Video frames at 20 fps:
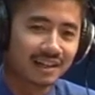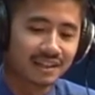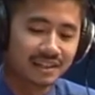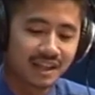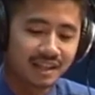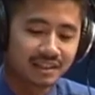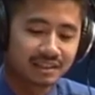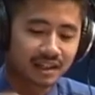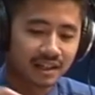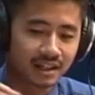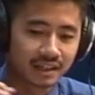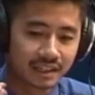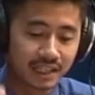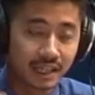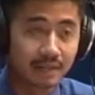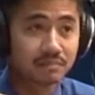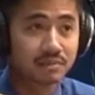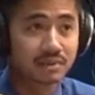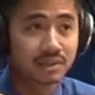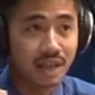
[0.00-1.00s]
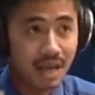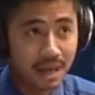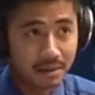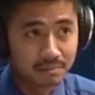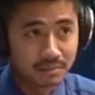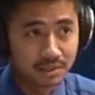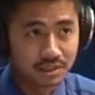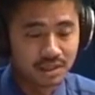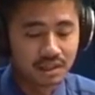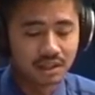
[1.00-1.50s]
That's games
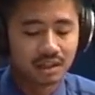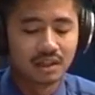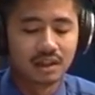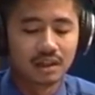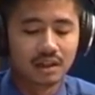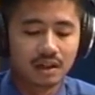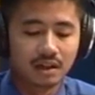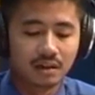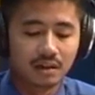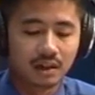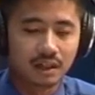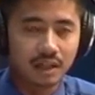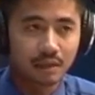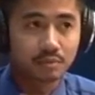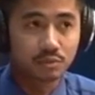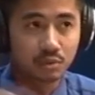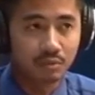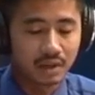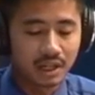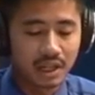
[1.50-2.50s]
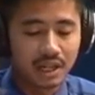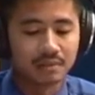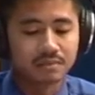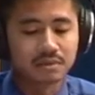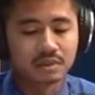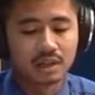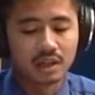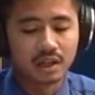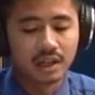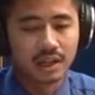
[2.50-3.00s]
apps, games mobile
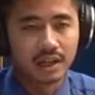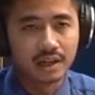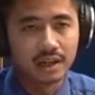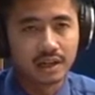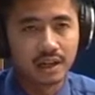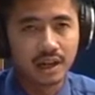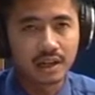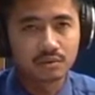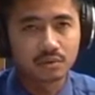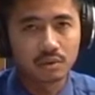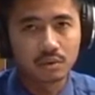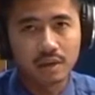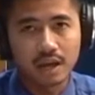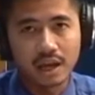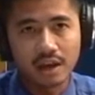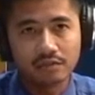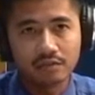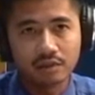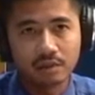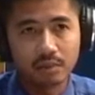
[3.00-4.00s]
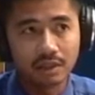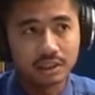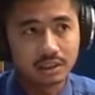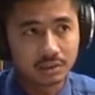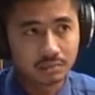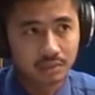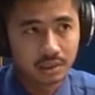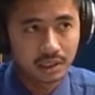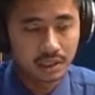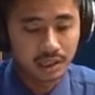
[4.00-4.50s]
apps. Next, we will have
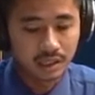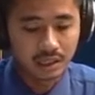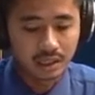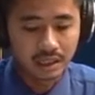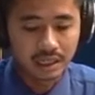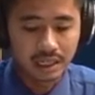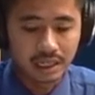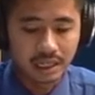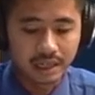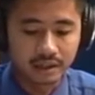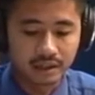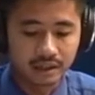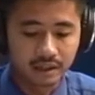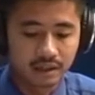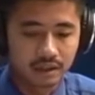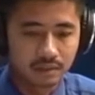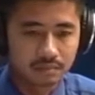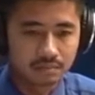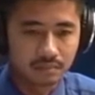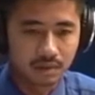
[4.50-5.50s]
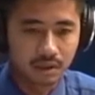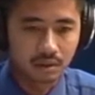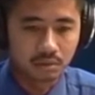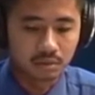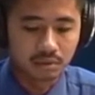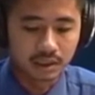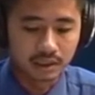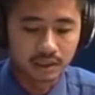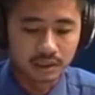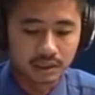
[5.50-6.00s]
multimedia like
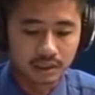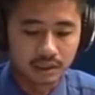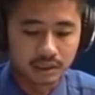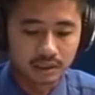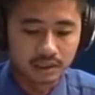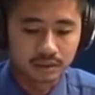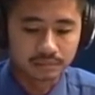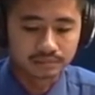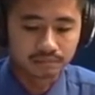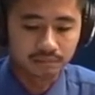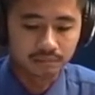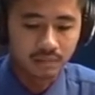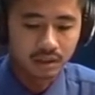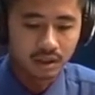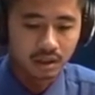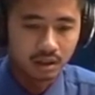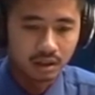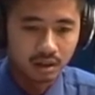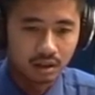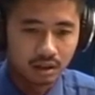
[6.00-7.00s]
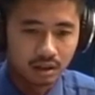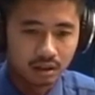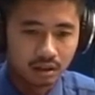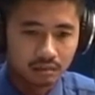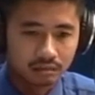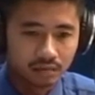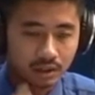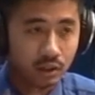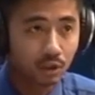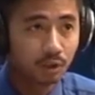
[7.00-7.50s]
our
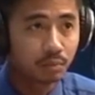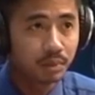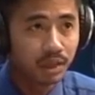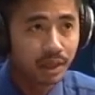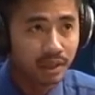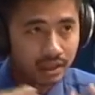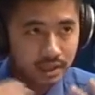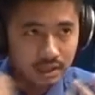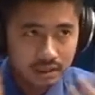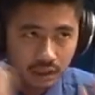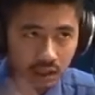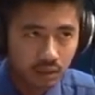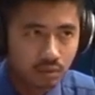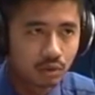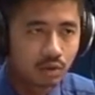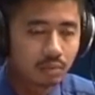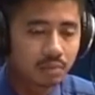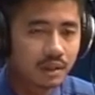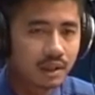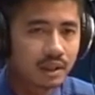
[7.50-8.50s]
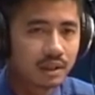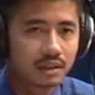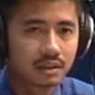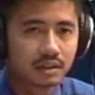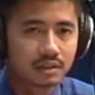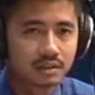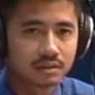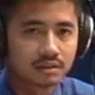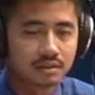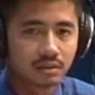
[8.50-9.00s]
video players, audio
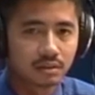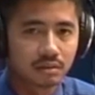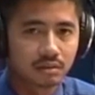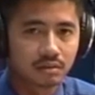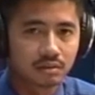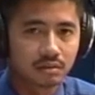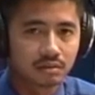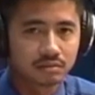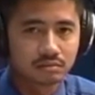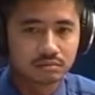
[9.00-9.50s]
players, or